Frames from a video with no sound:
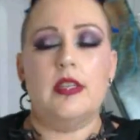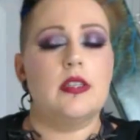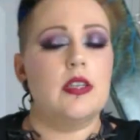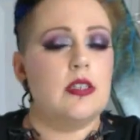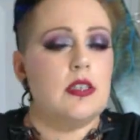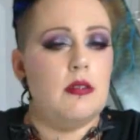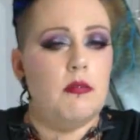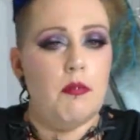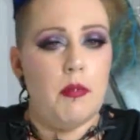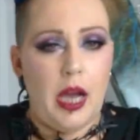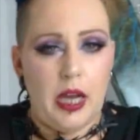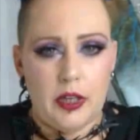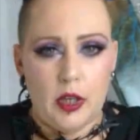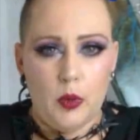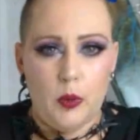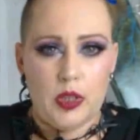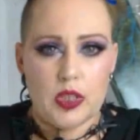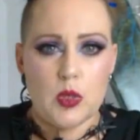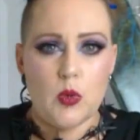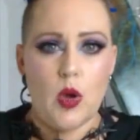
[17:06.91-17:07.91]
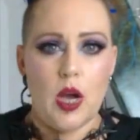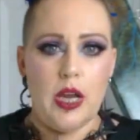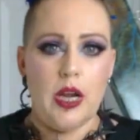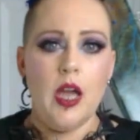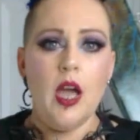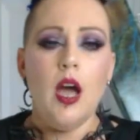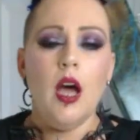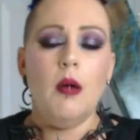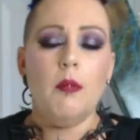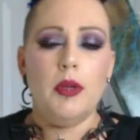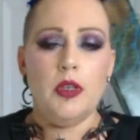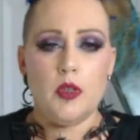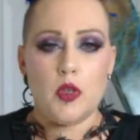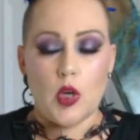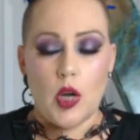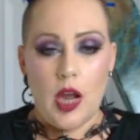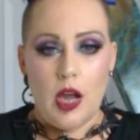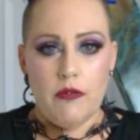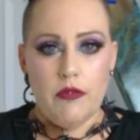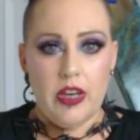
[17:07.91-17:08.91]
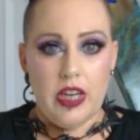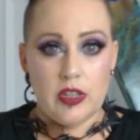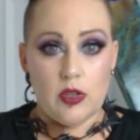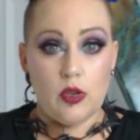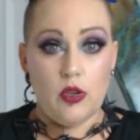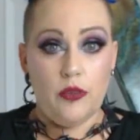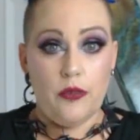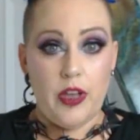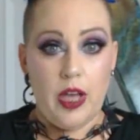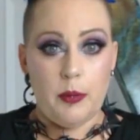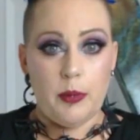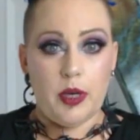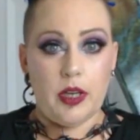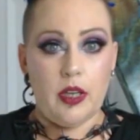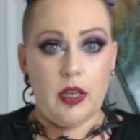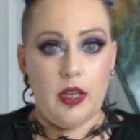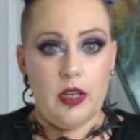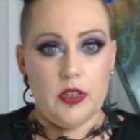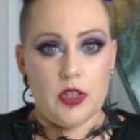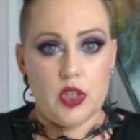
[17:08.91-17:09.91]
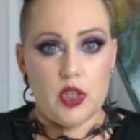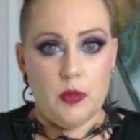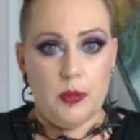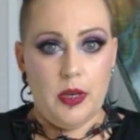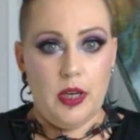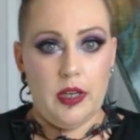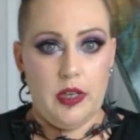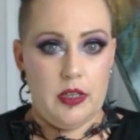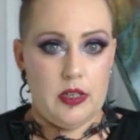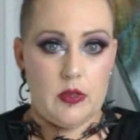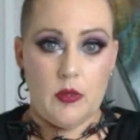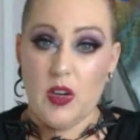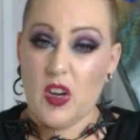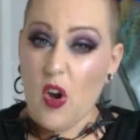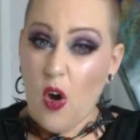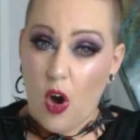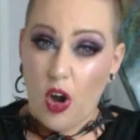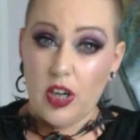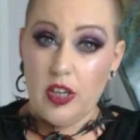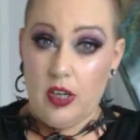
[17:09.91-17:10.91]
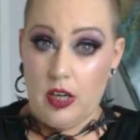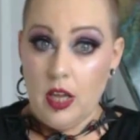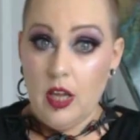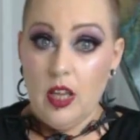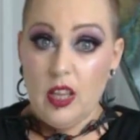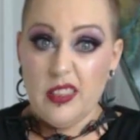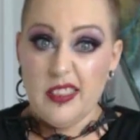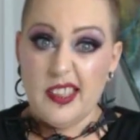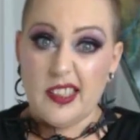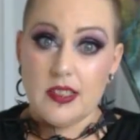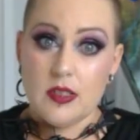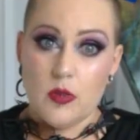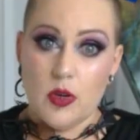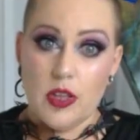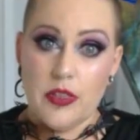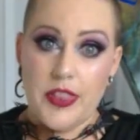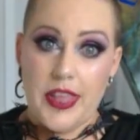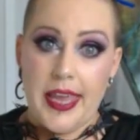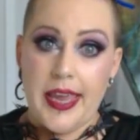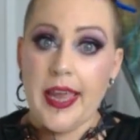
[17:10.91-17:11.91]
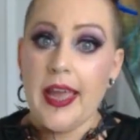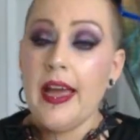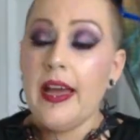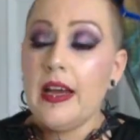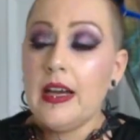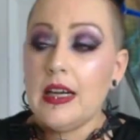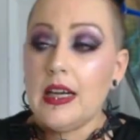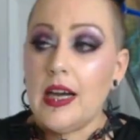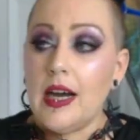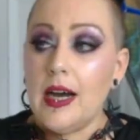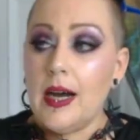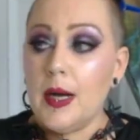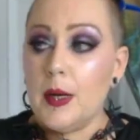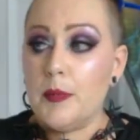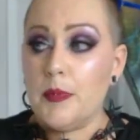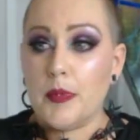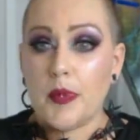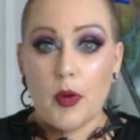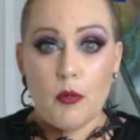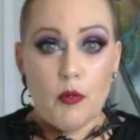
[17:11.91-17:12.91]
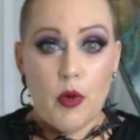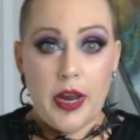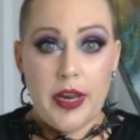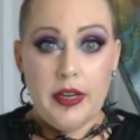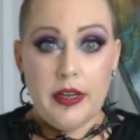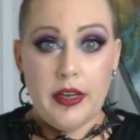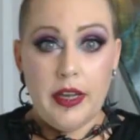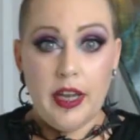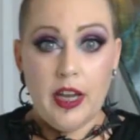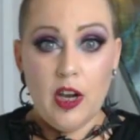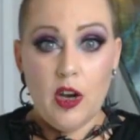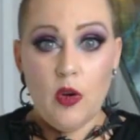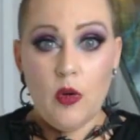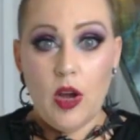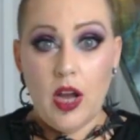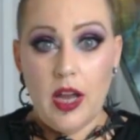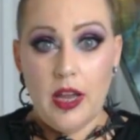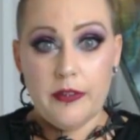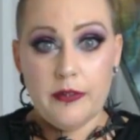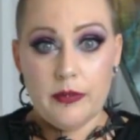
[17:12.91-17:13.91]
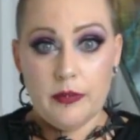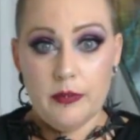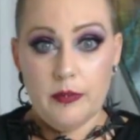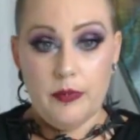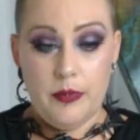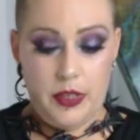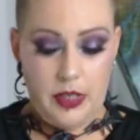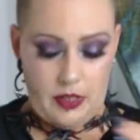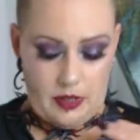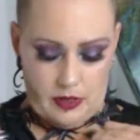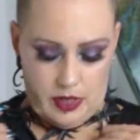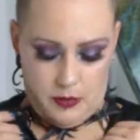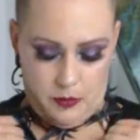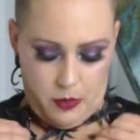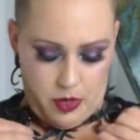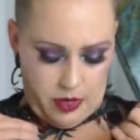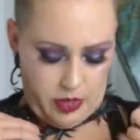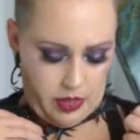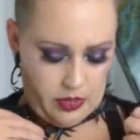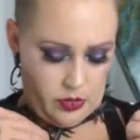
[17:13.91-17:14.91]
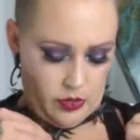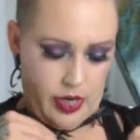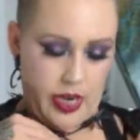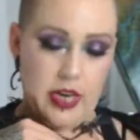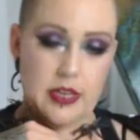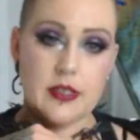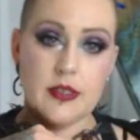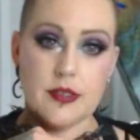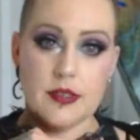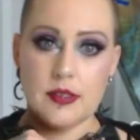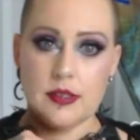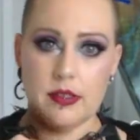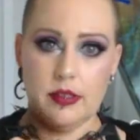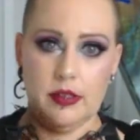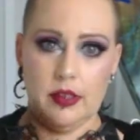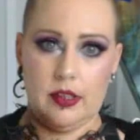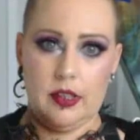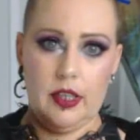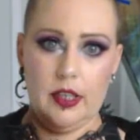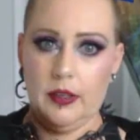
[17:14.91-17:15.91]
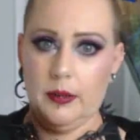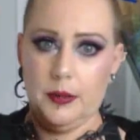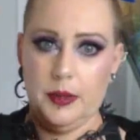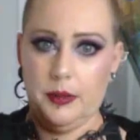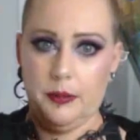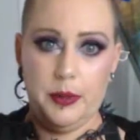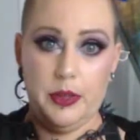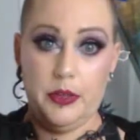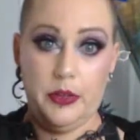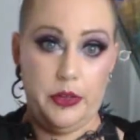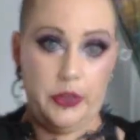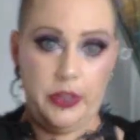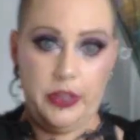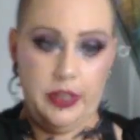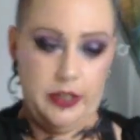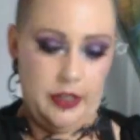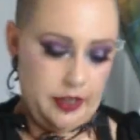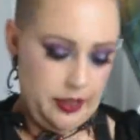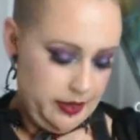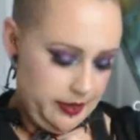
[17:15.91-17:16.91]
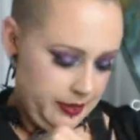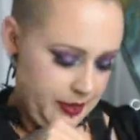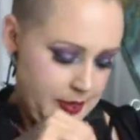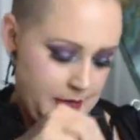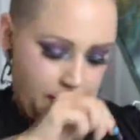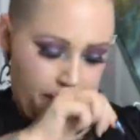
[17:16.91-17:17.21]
It doesn't matter which one, but you should have natural fabric against your body, so a cotton, that sort of thing. Right now, I'm wearing a dress. Look here, we'll look here.